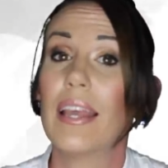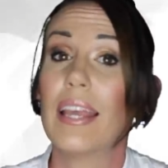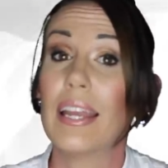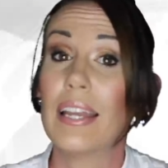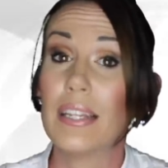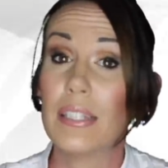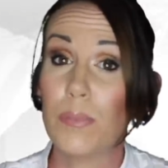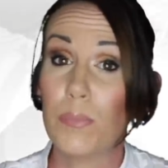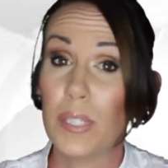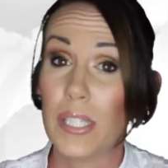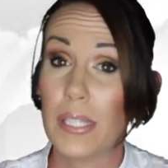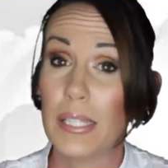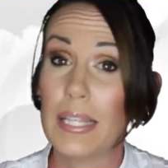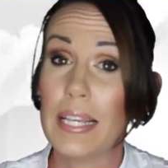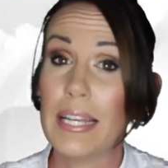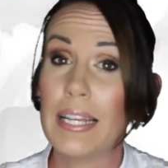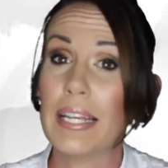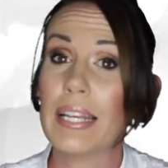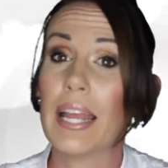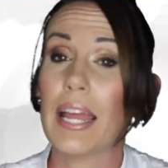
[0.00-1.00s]
It is
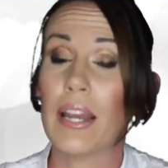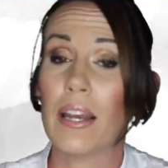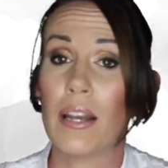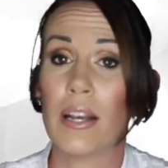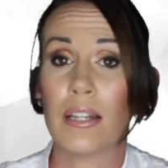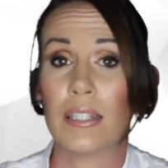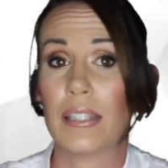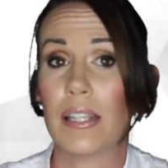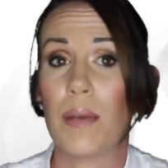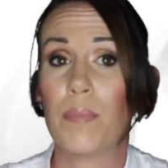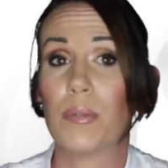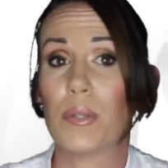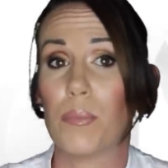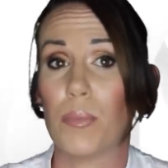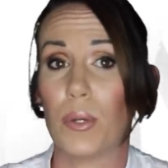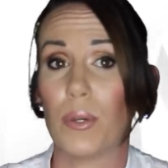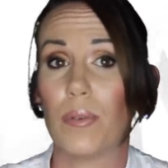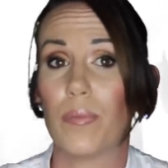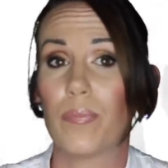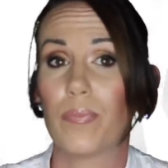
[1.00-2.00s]
misleading and
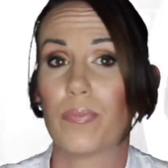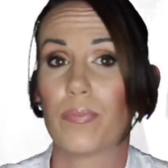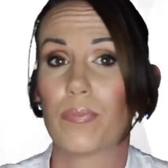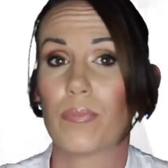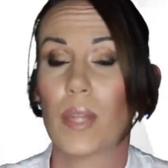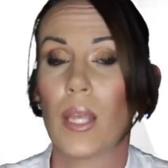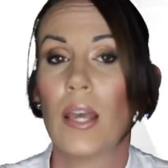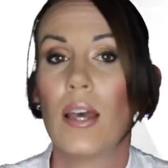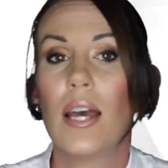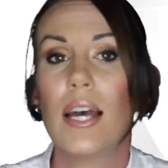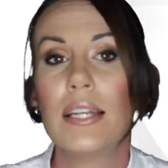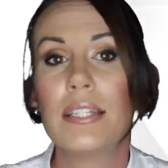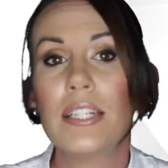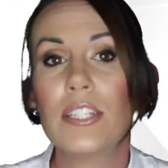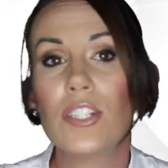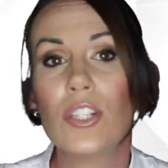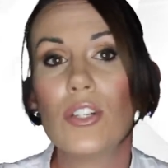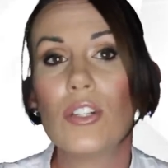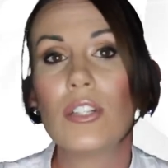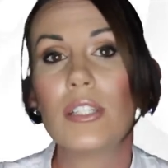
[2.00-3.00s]
unacceptable."
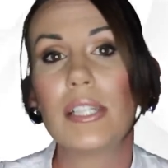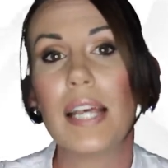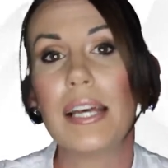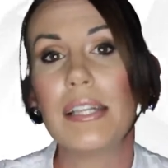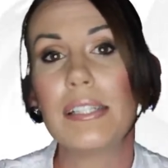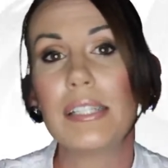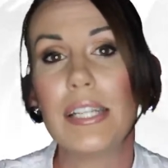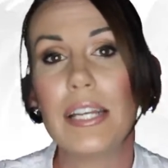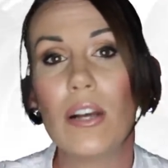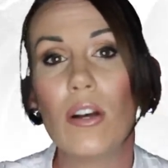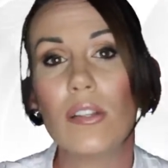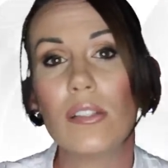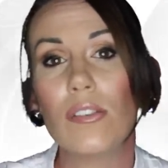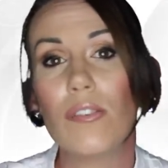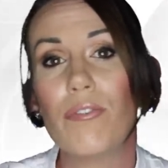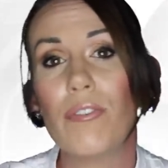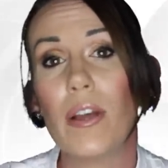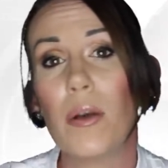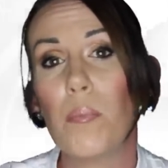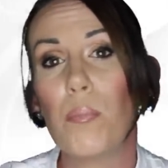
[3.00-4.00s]
Additional testing
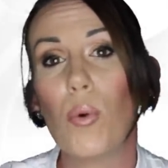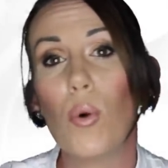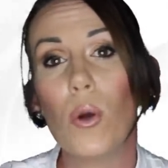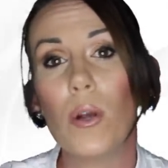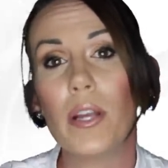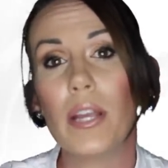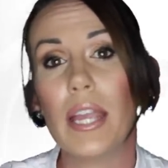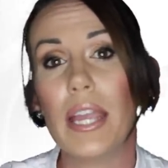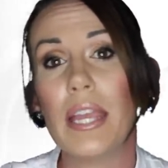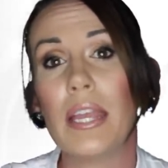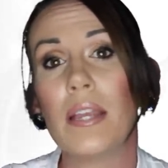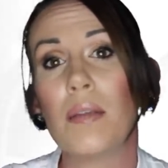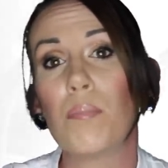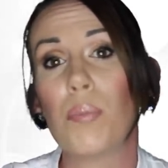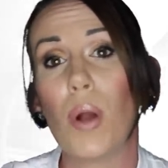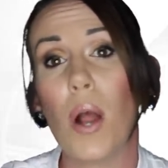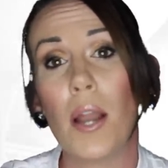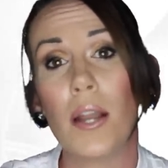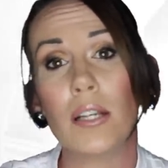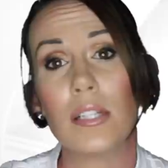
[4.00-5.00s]
also found pork in
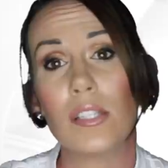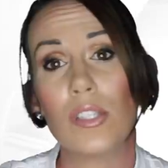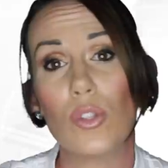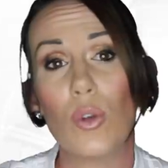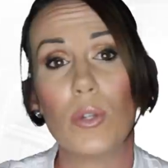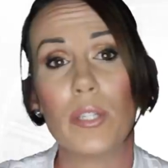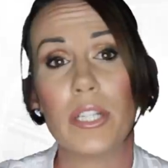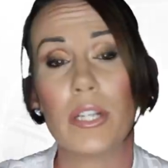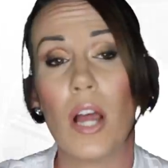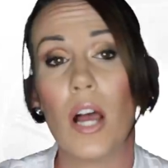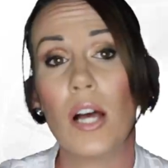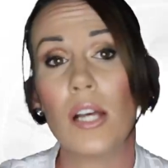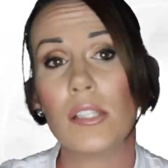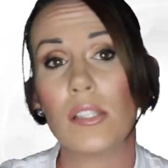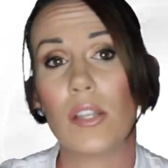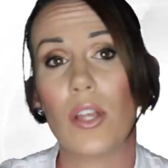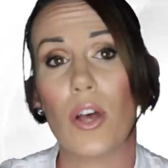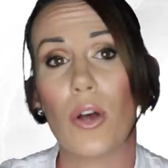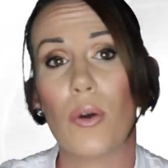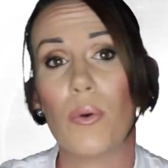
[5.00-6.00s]
products sold in
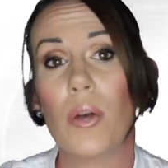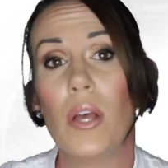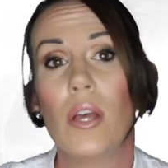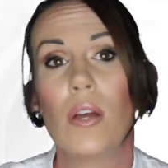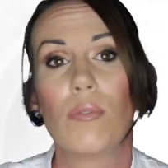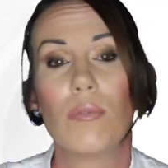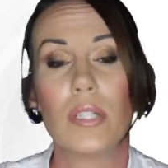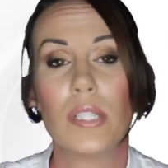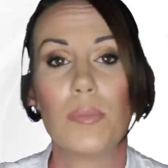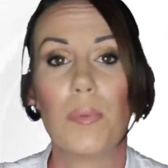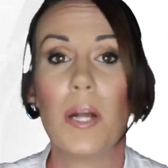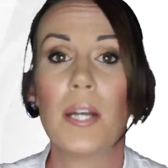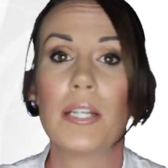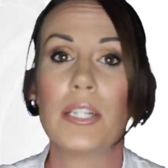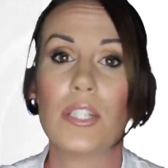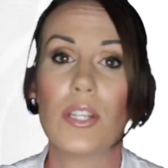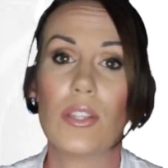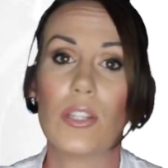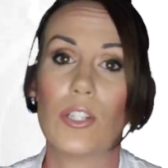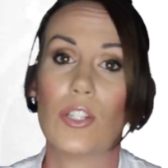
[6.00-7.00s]
Oslo.
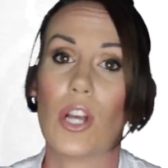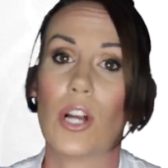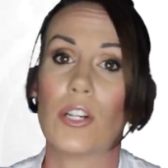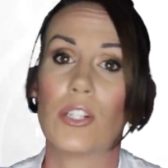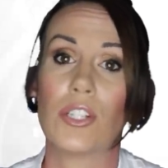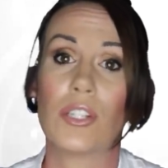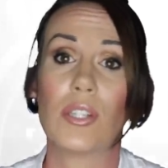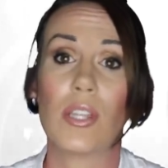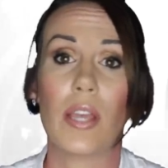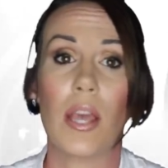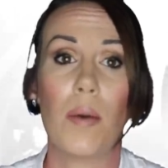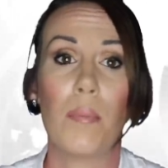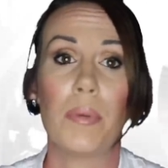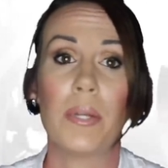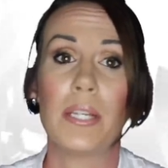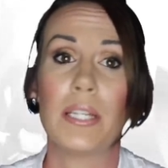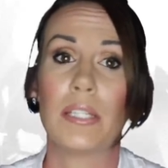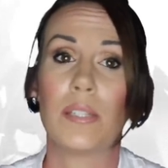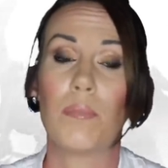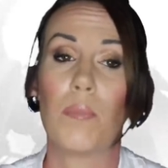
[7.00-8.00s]
Responding to the charges, the
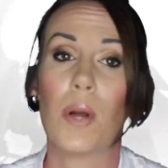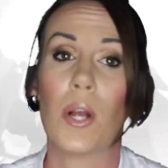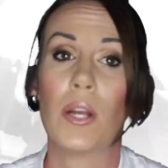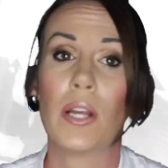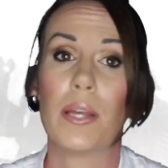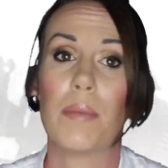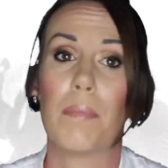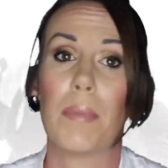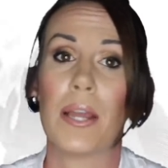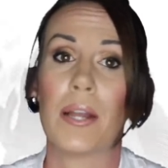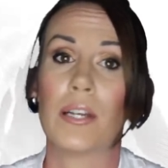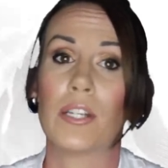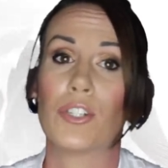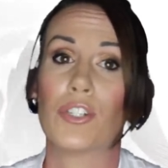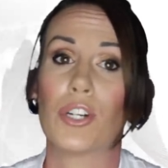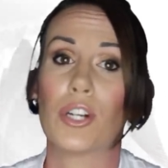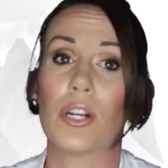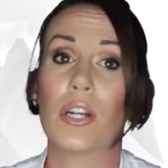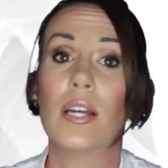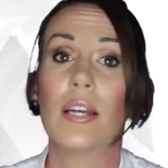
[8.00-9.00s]
company's market
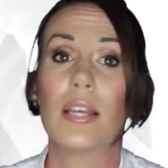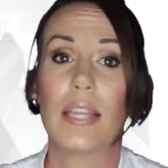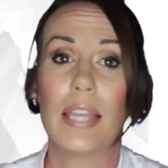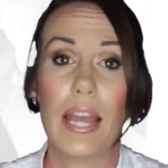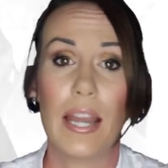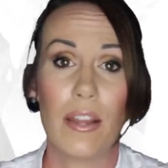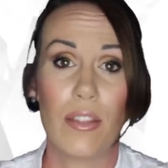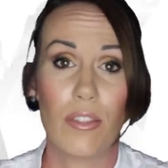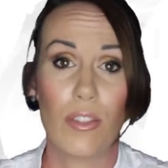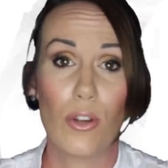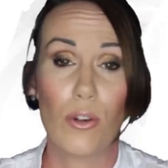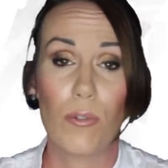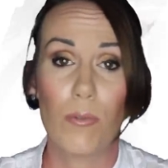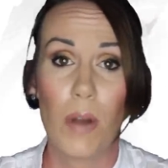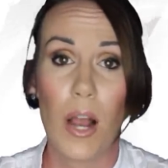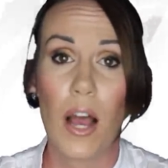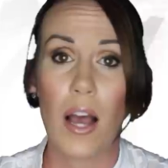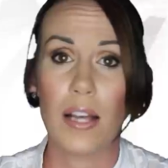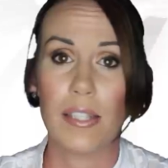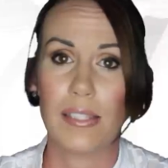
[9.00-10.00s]
manager, Kenneth
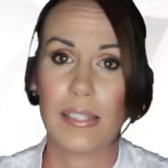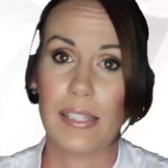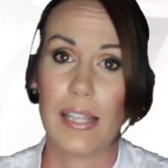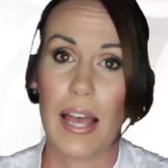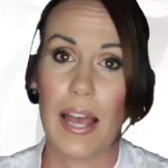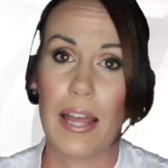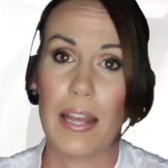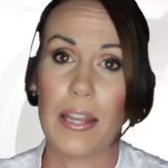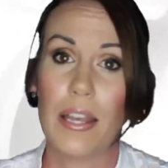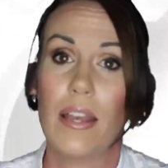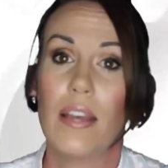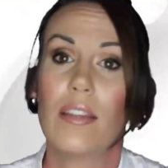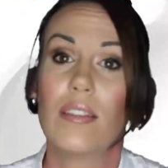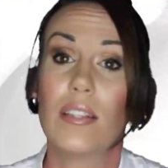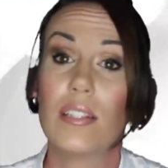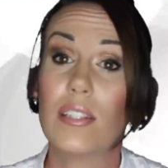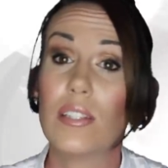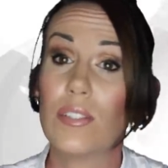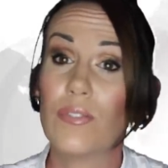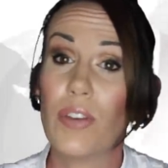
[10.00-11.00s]
Karas, said,
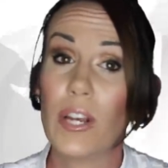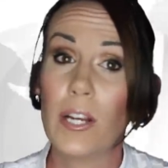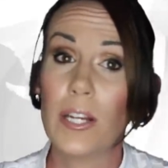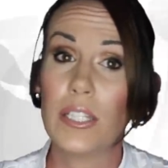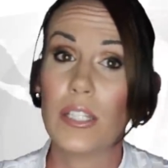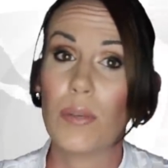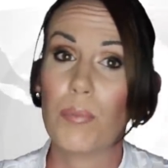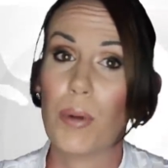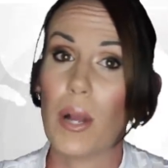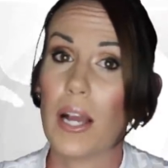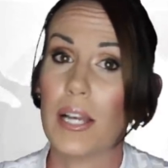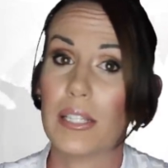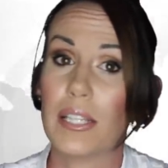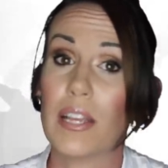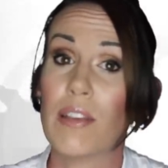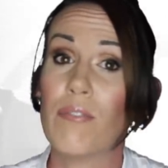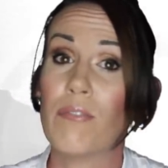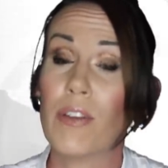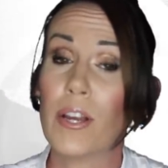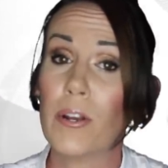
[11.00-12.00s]
"This is very
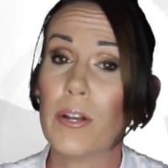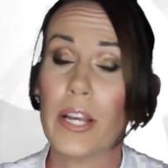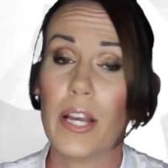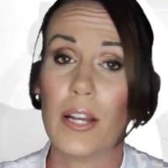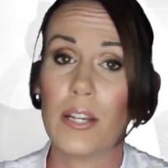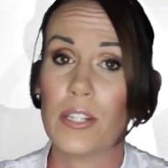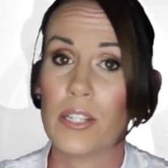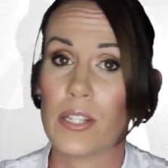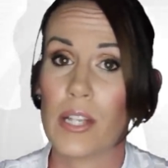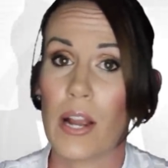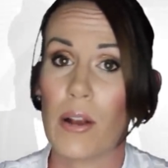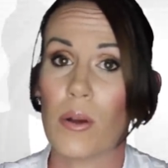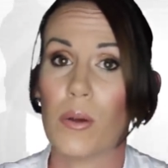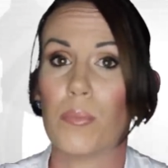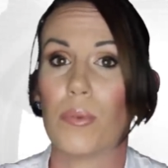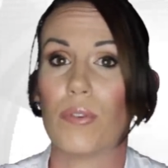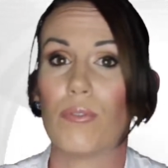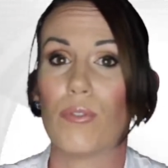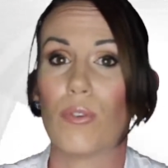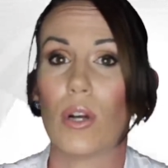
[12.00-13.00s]
surprising and very
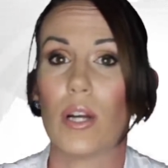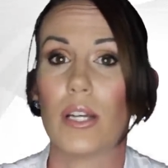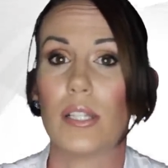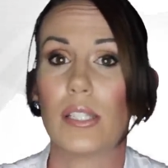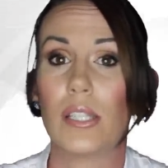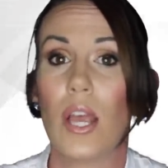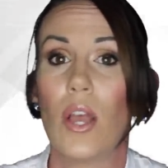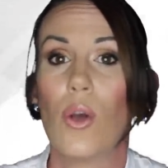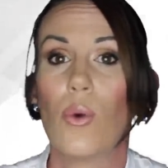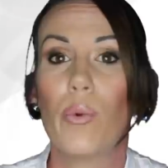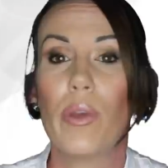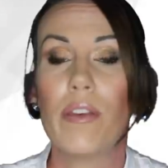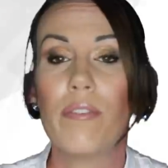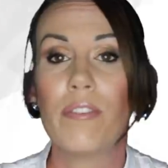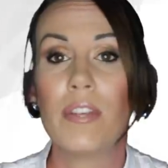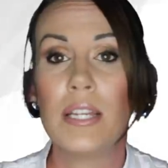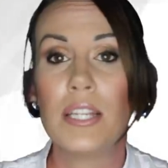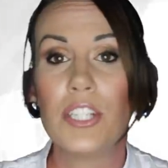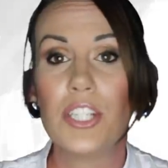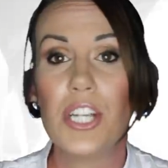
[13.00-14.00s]
undesirable for us. We have
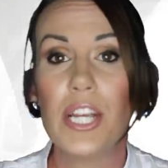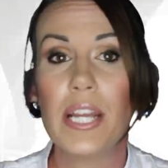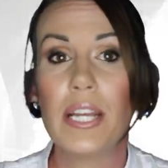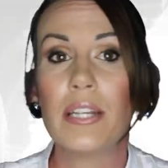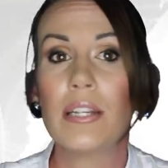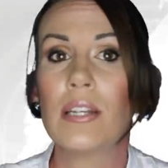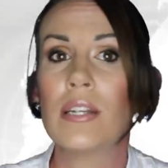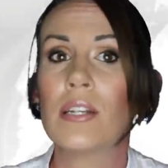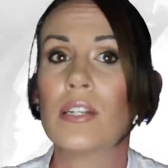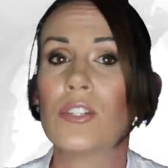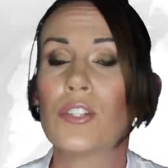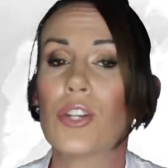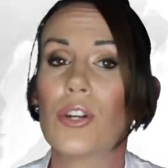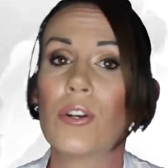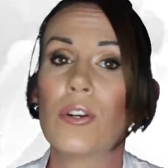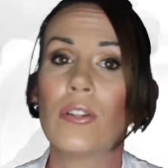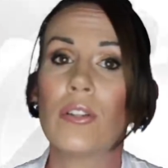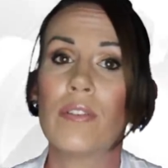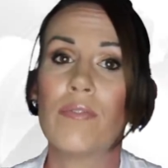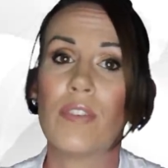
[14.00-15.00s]
initiated an
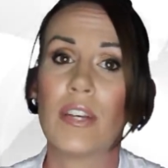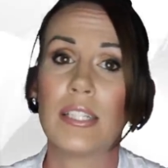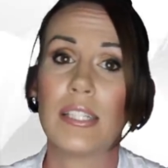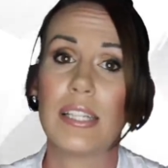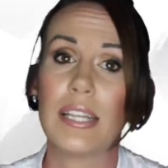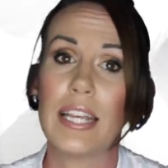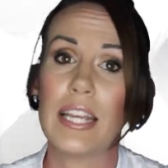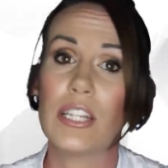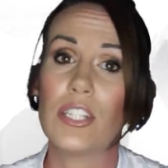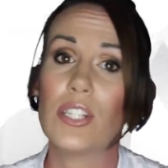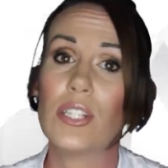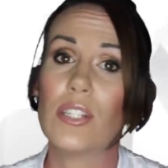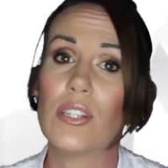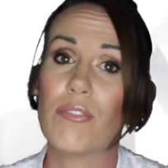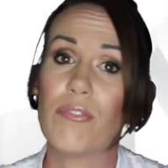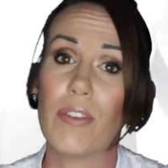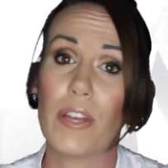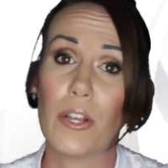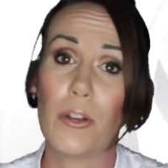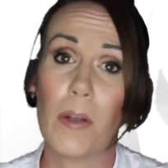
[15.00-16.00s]
internal investigation
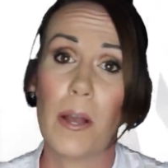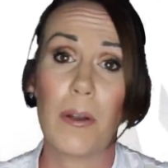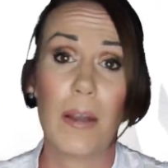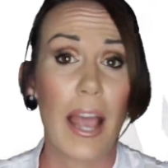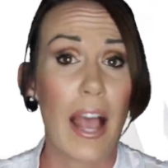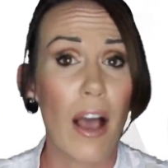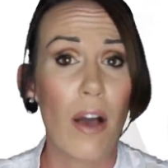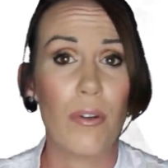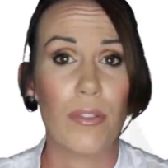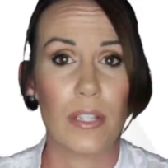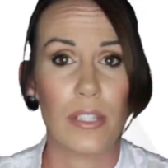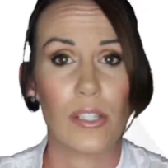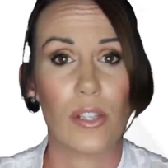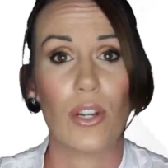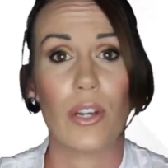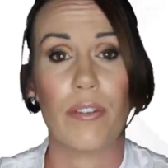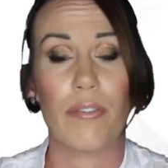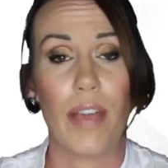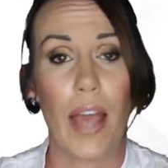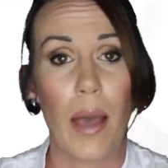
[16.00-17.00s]
to figure out how this
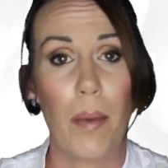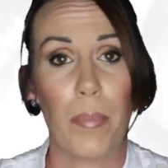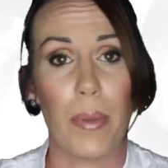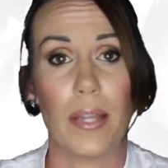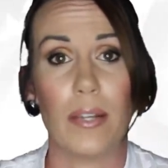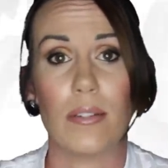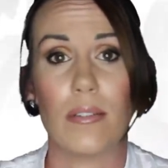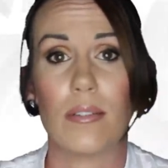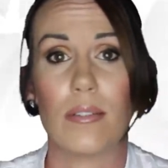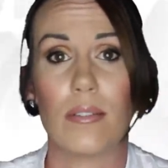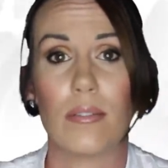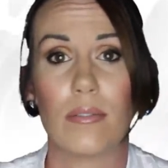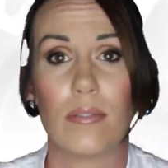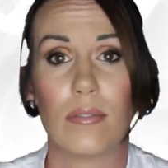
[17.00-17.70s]
could have happened."